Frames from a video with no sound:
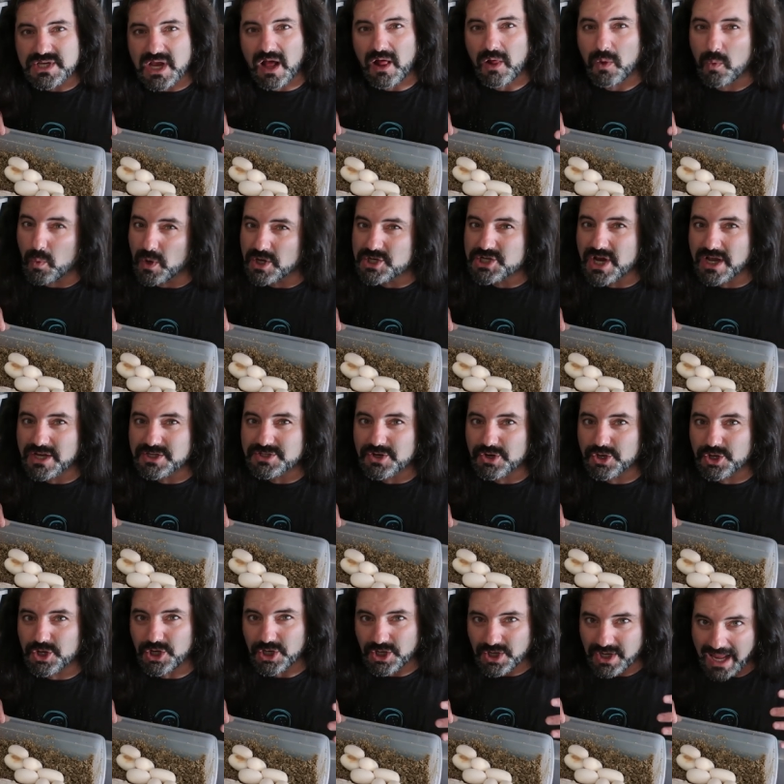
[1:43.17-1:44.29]
tell which eggs are
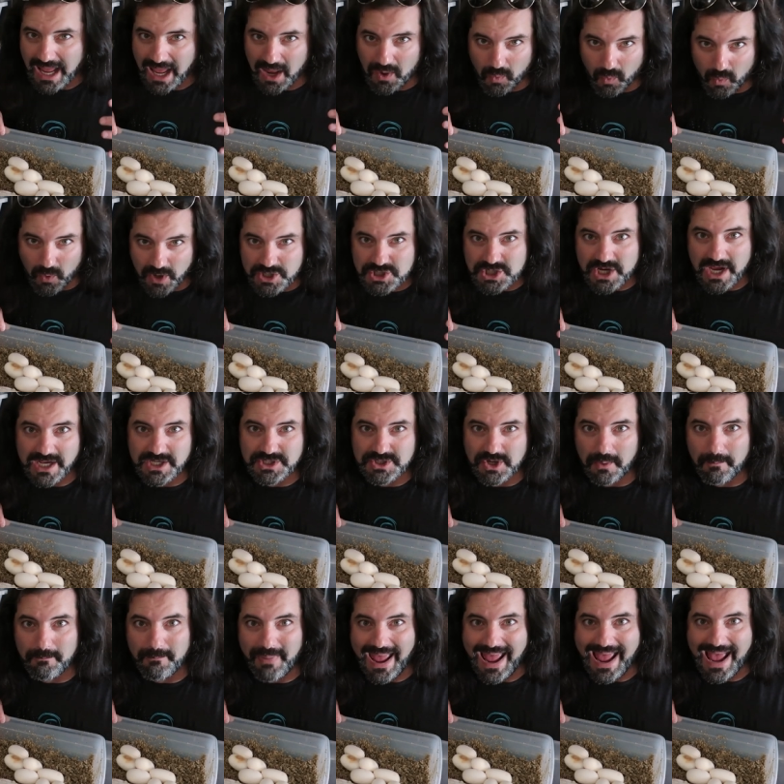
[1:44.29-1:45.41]
good and which eggs
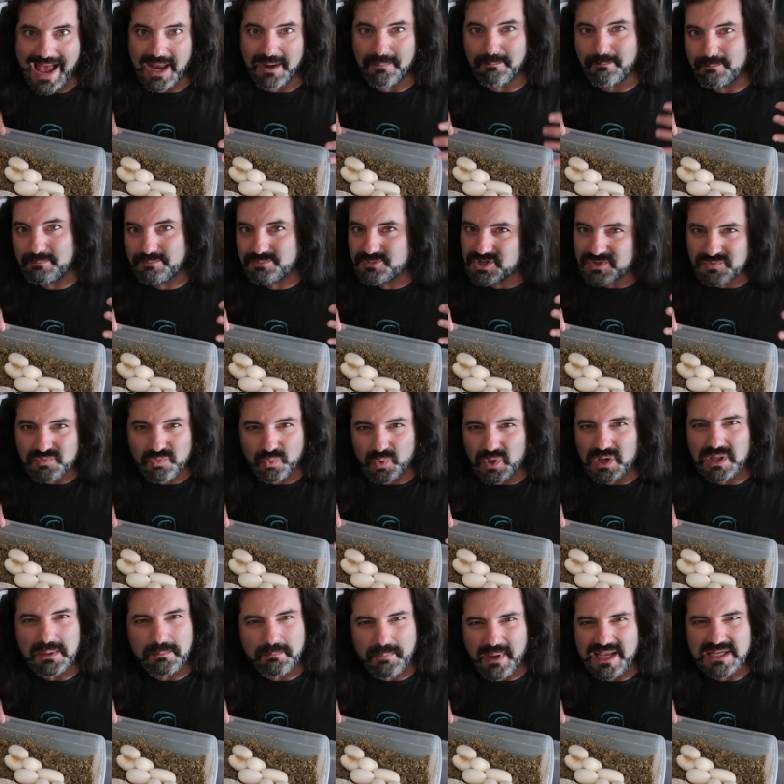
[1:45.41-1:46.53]
are bad just
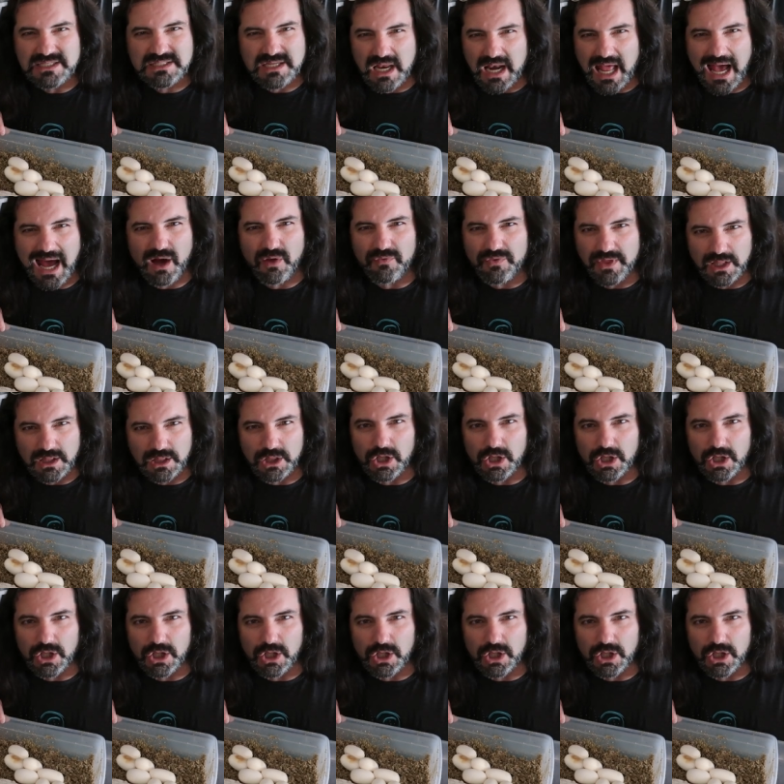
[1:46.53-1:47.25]
really based on how they